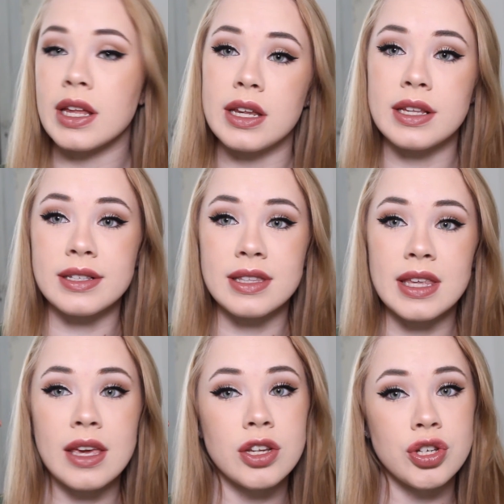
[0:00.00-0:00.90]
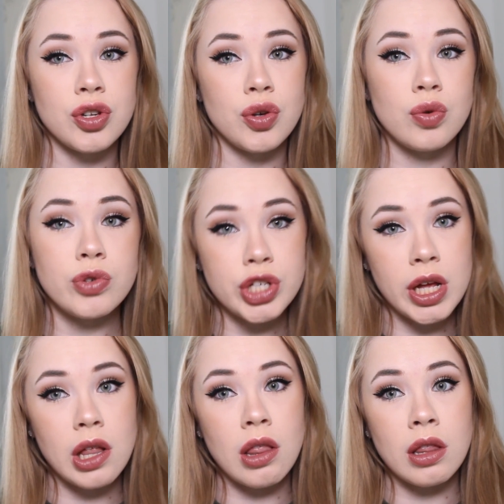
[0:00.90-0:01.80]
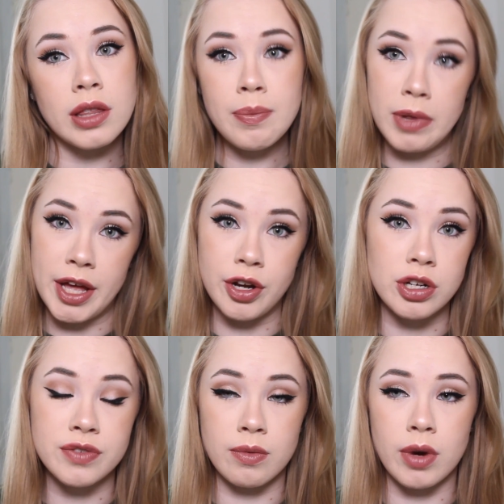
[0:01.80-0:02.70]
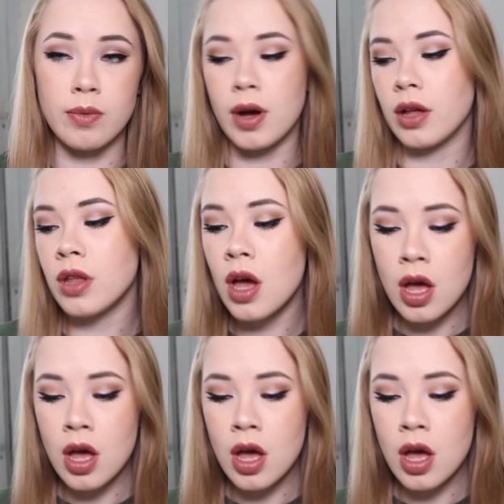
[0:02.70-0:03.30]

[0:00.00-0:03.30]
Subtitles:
It is the new gel lip liners from Wet n Wild.